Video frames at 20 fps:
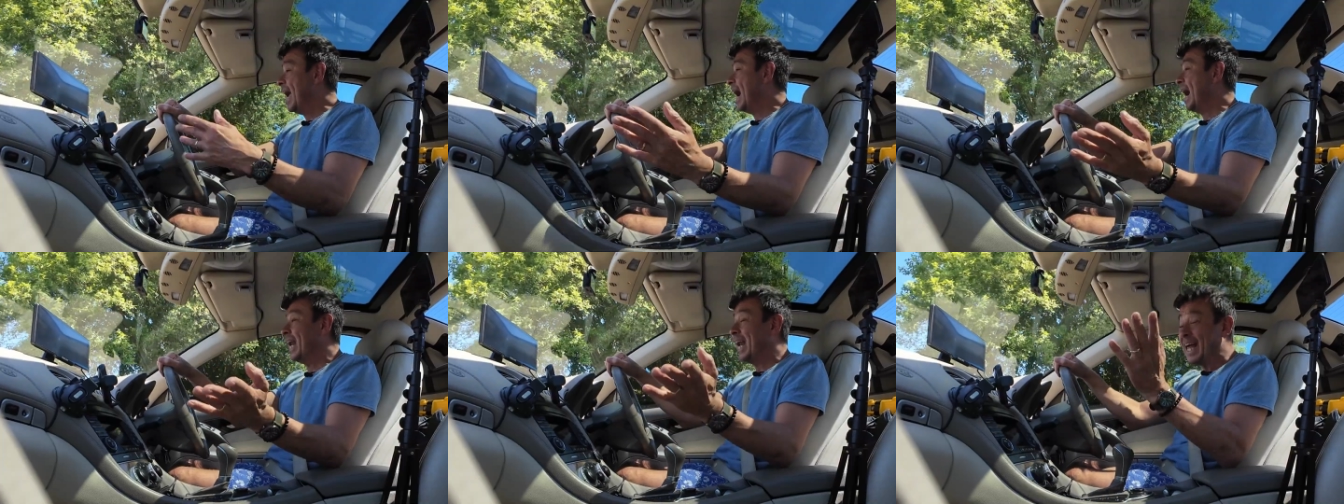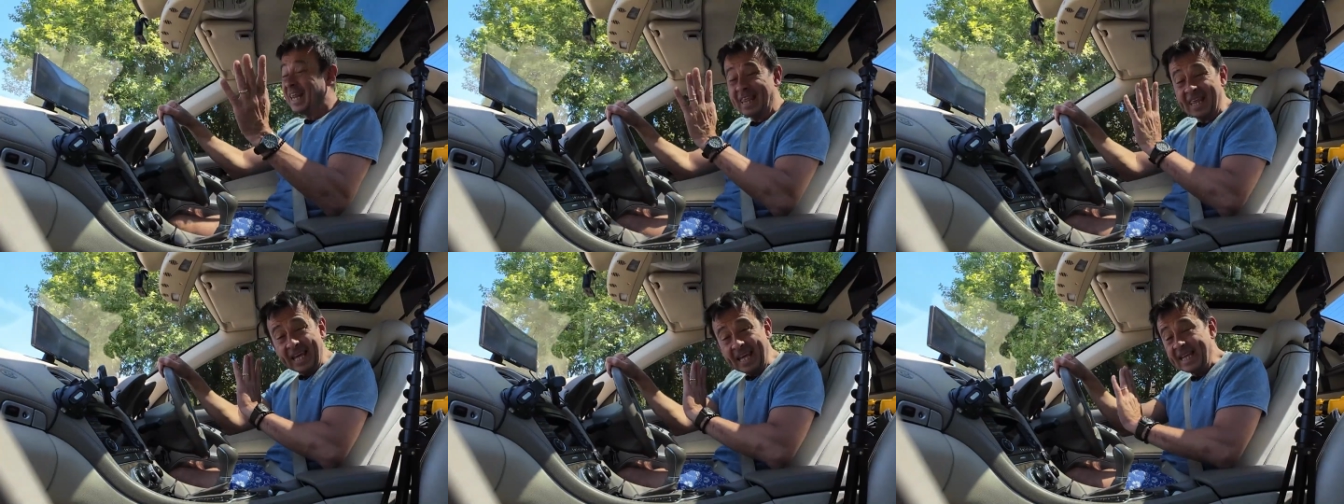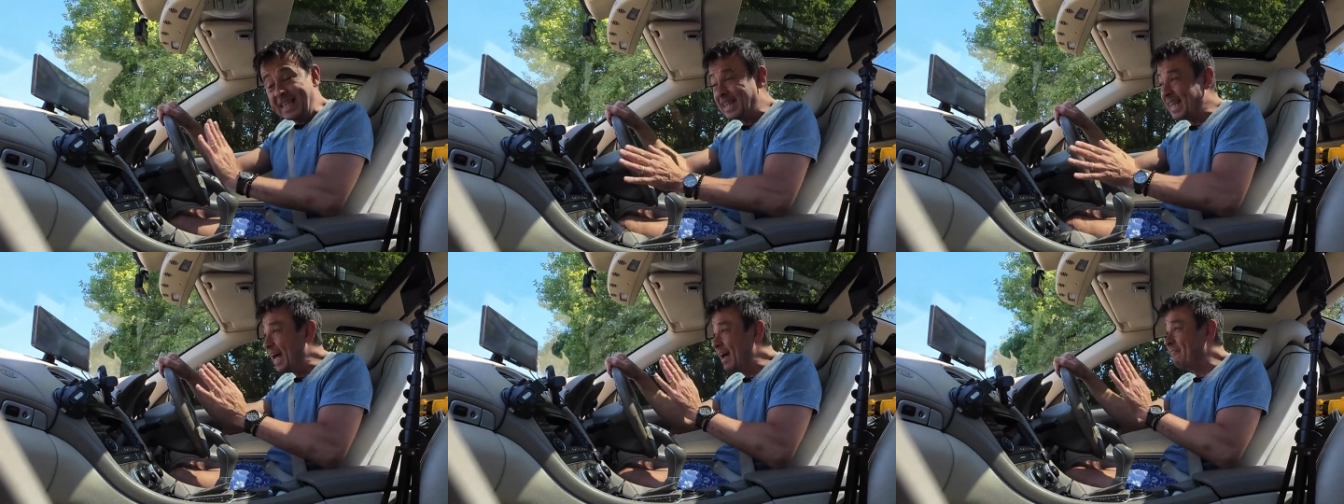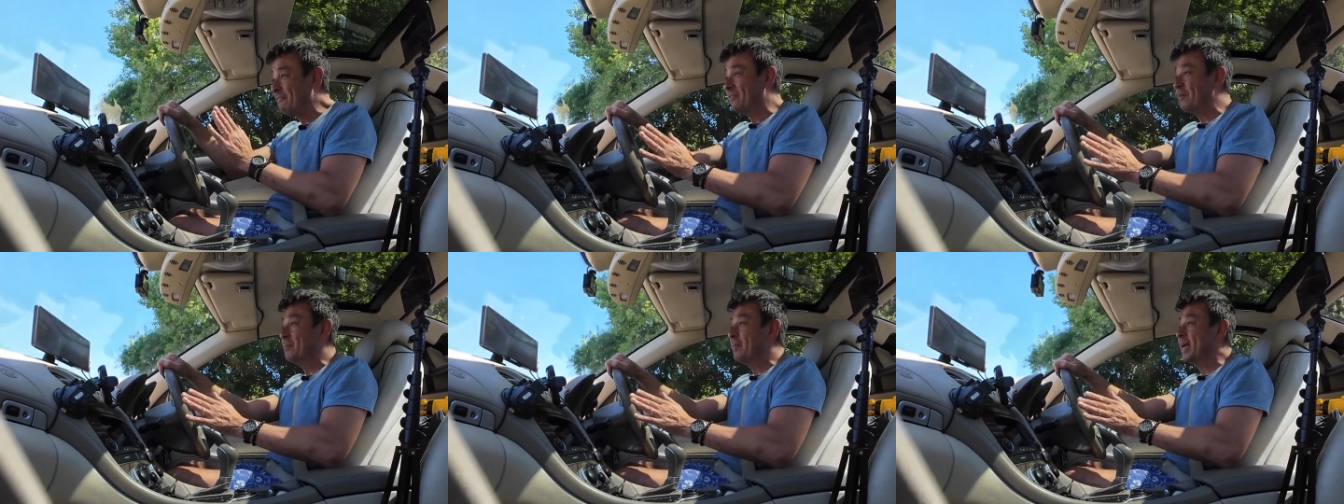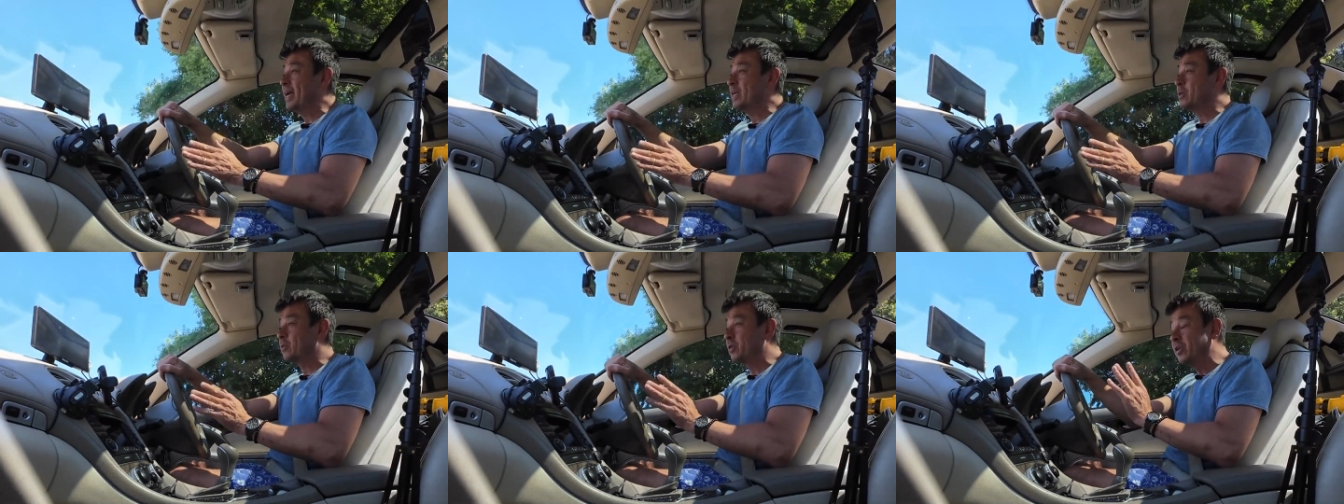And I think that for
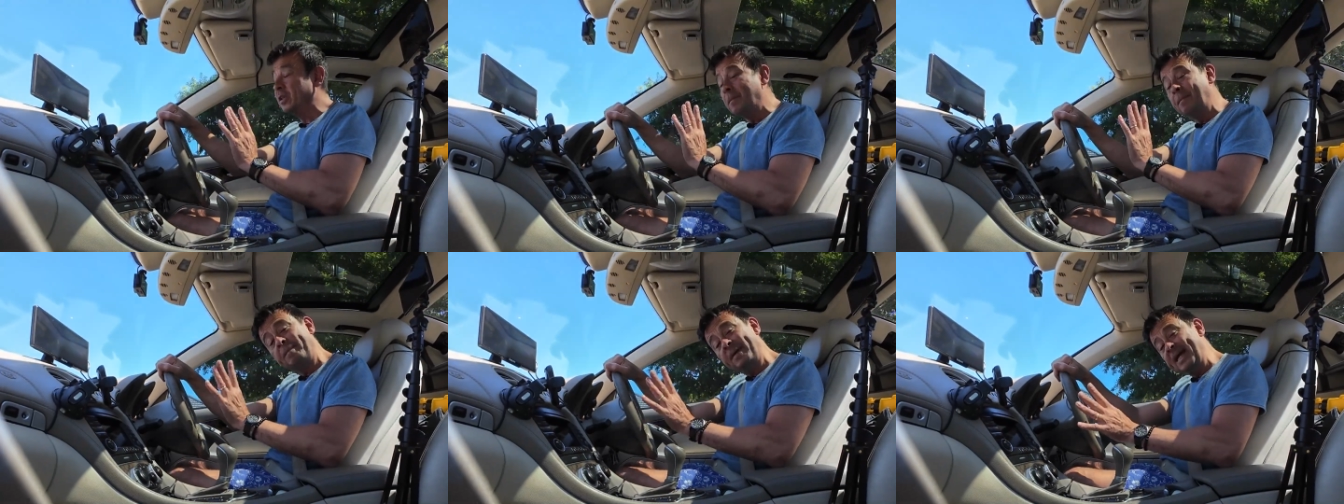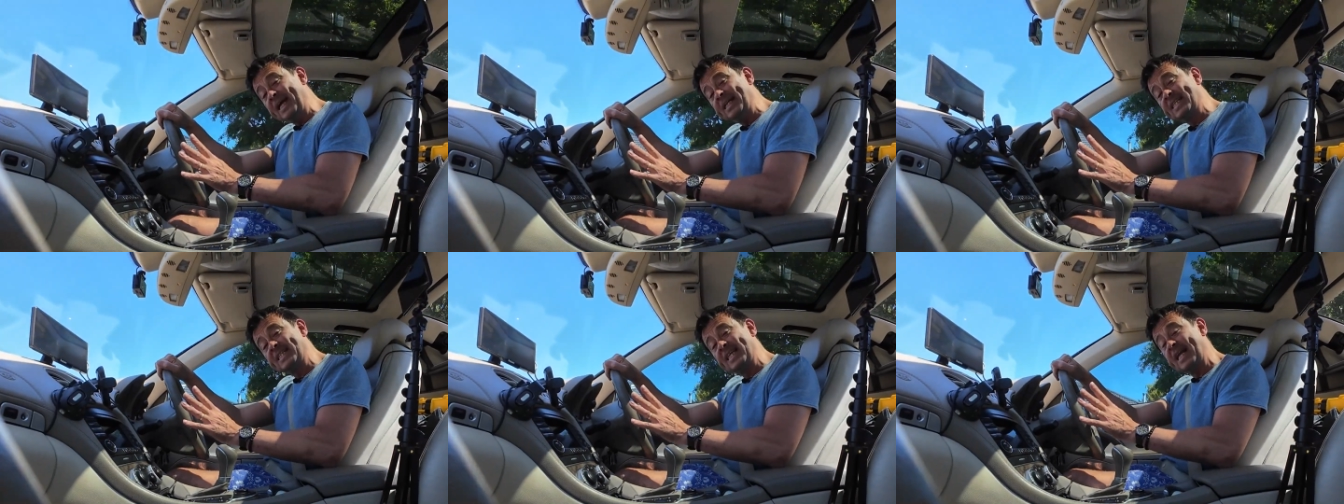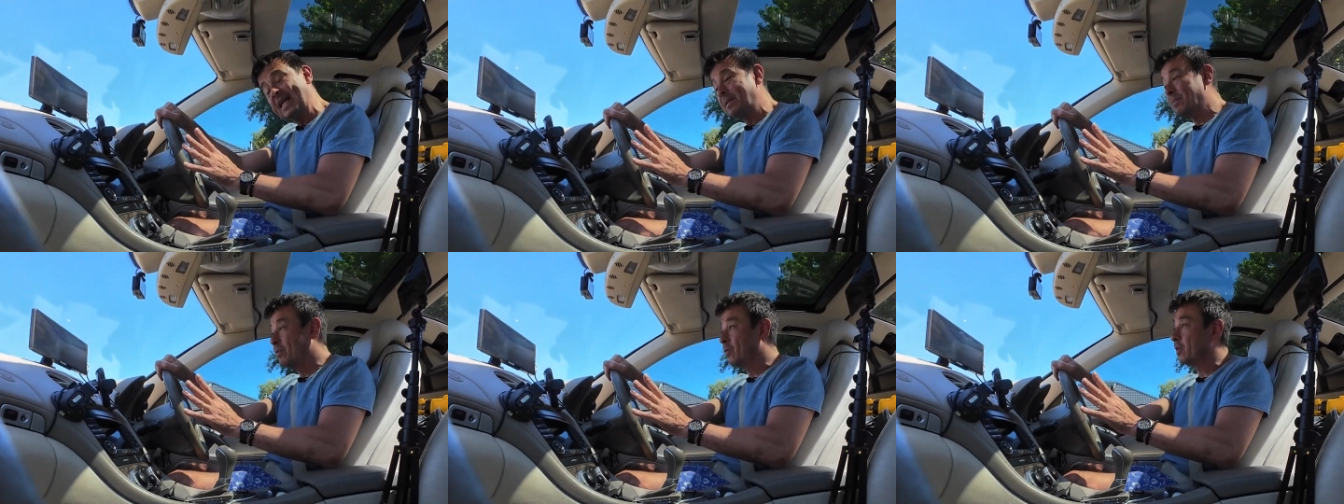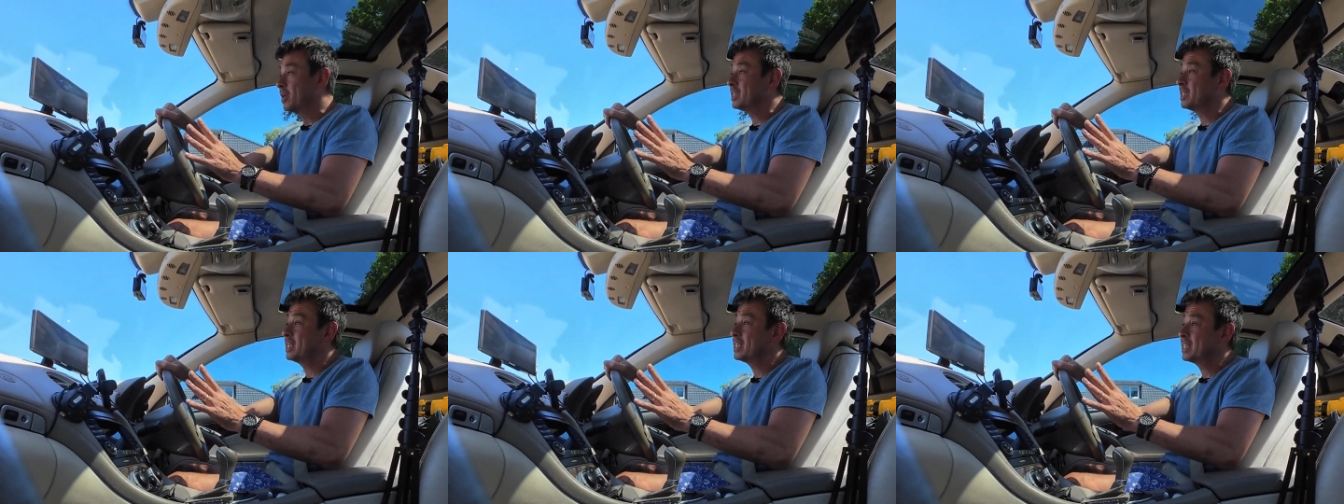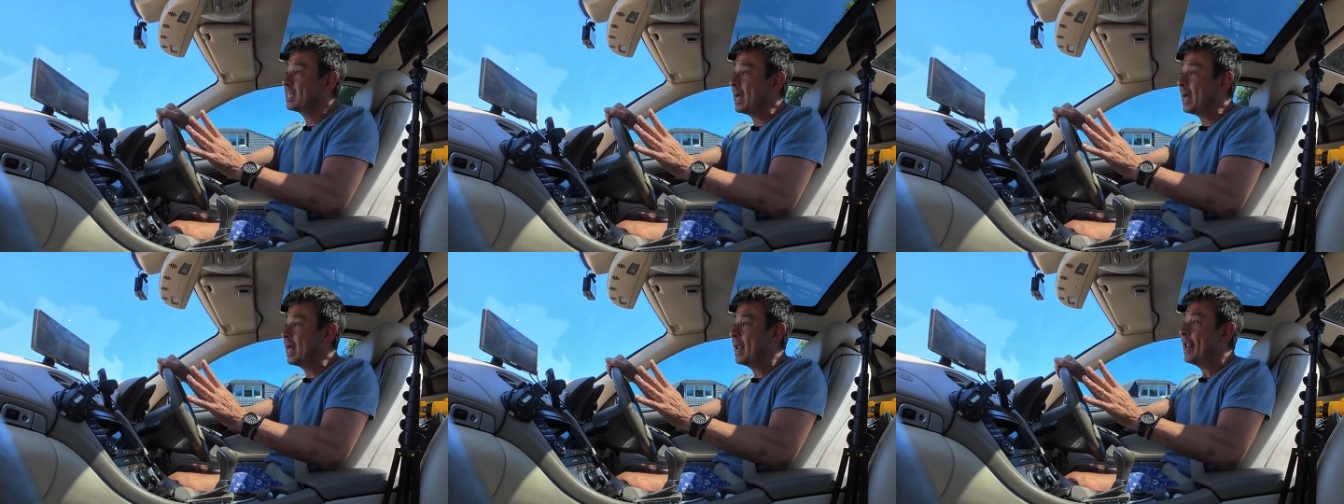me is one of the biggest selling points, is
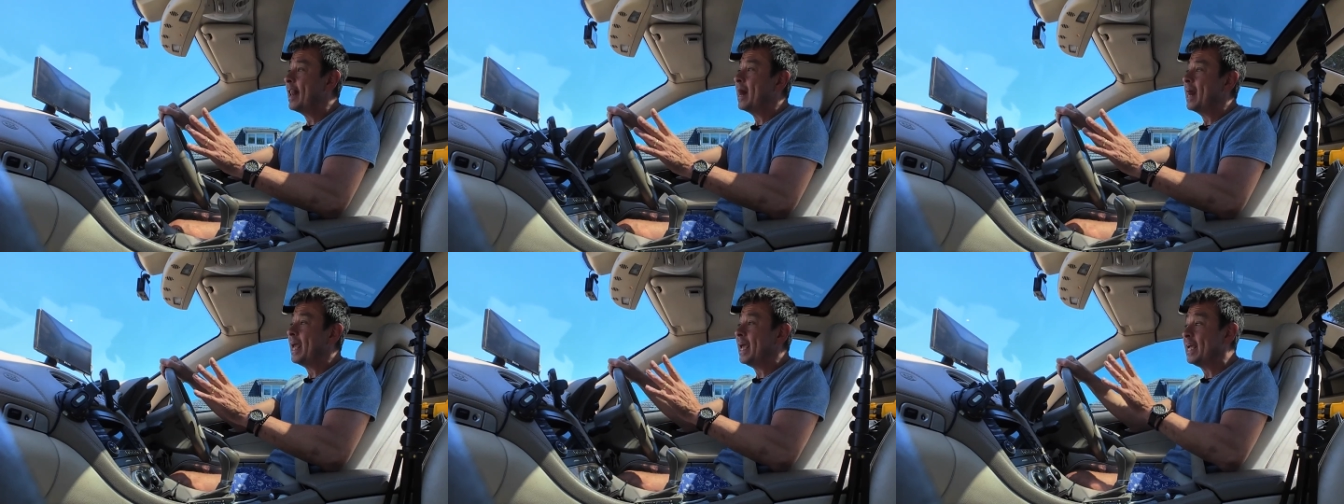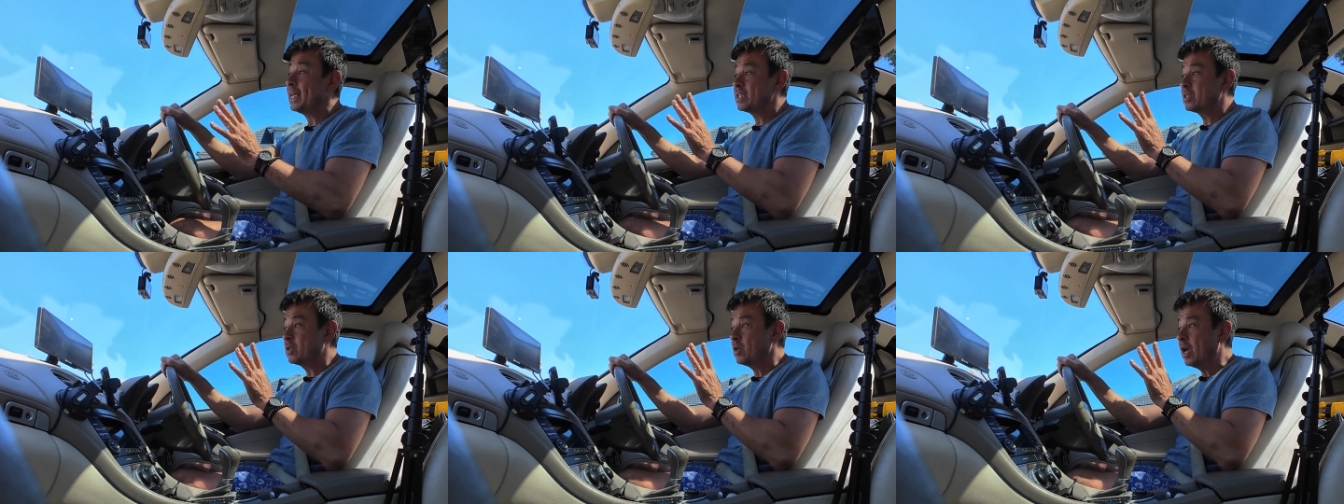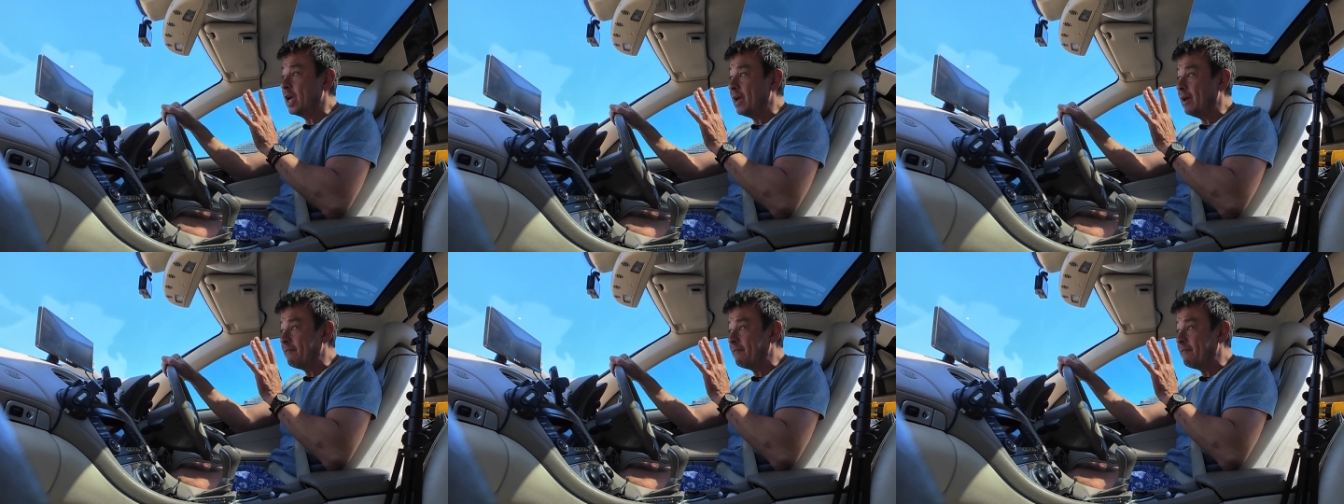that it's